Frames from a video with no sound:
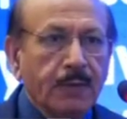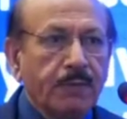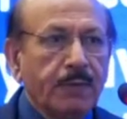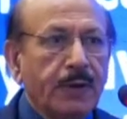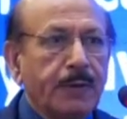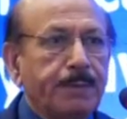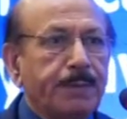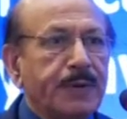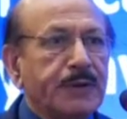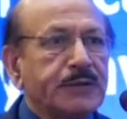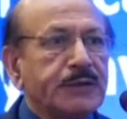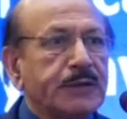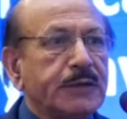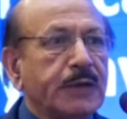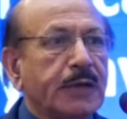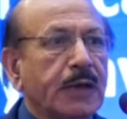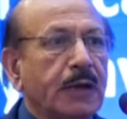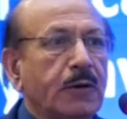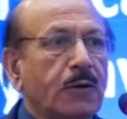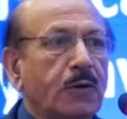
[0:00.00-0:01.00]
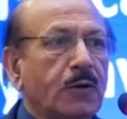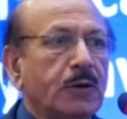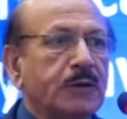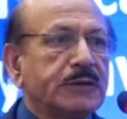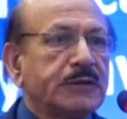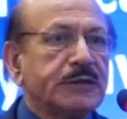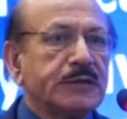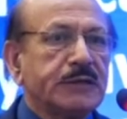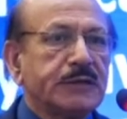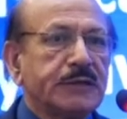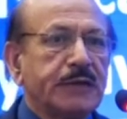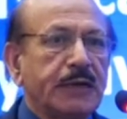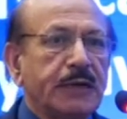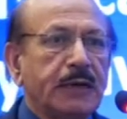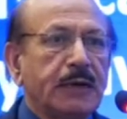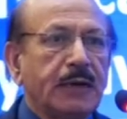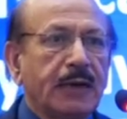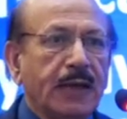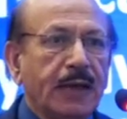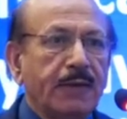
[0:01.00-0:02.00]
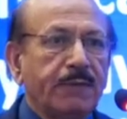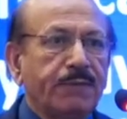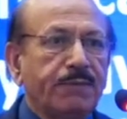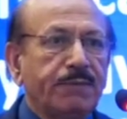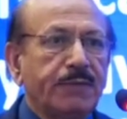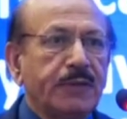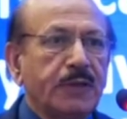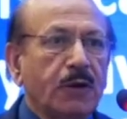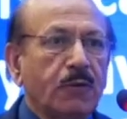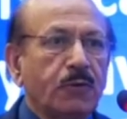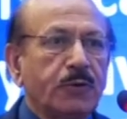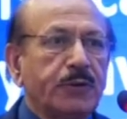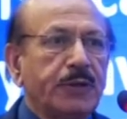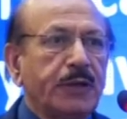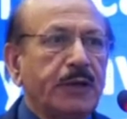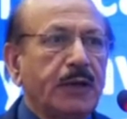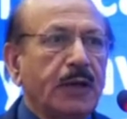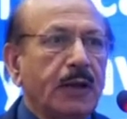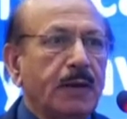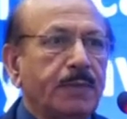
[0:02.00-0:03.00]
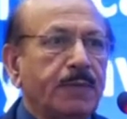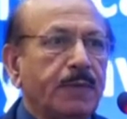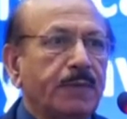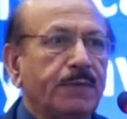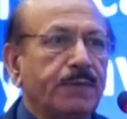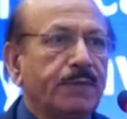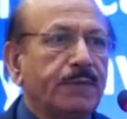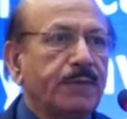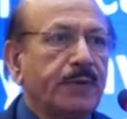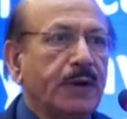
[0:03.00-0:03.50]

When patient cannot sustain life without the help of